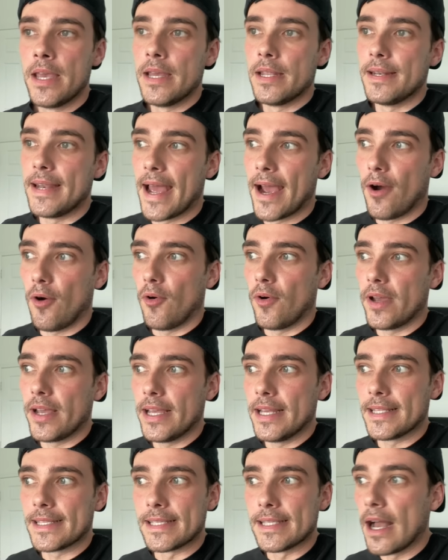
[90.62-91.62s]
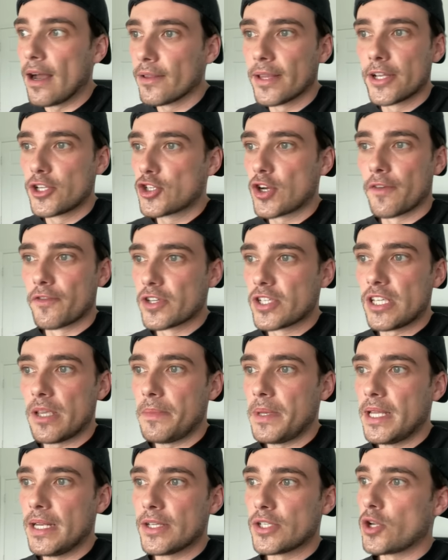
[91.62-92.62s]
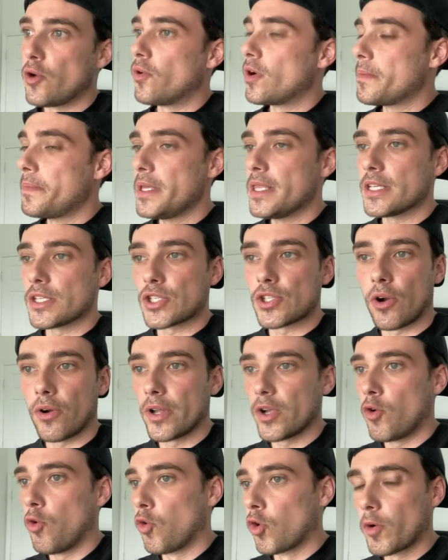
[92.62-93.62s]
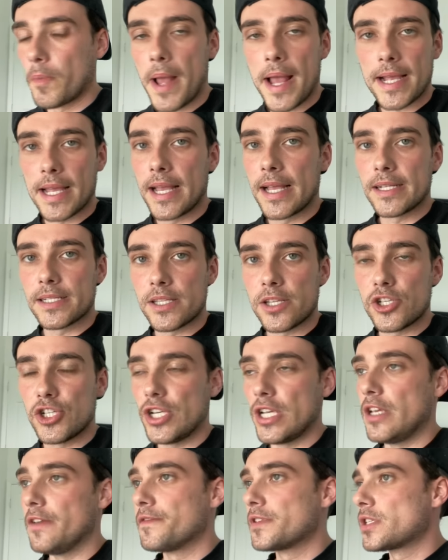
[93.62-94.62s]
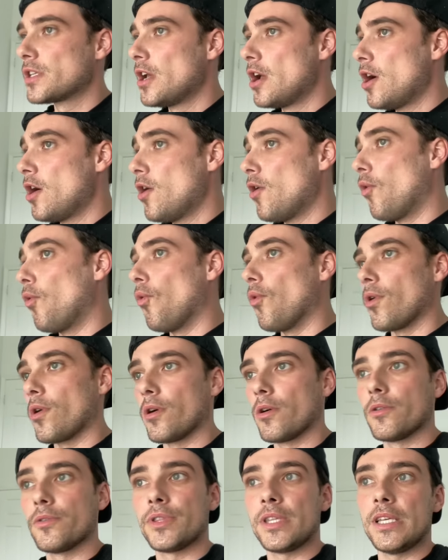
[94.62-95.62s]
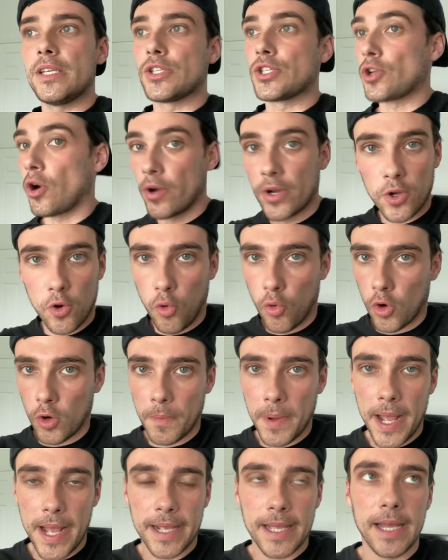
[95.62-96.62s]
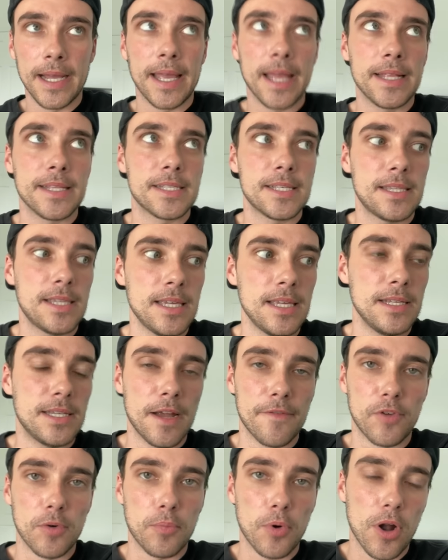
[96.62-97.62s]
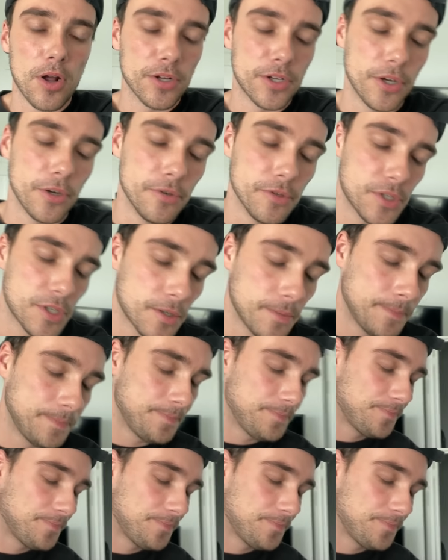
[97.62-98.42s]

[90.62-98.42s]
Now, it's not like Trevor Siemian is going to be the starting quarterback against the Chiefs or the starting quarterback against the Denver Broncos,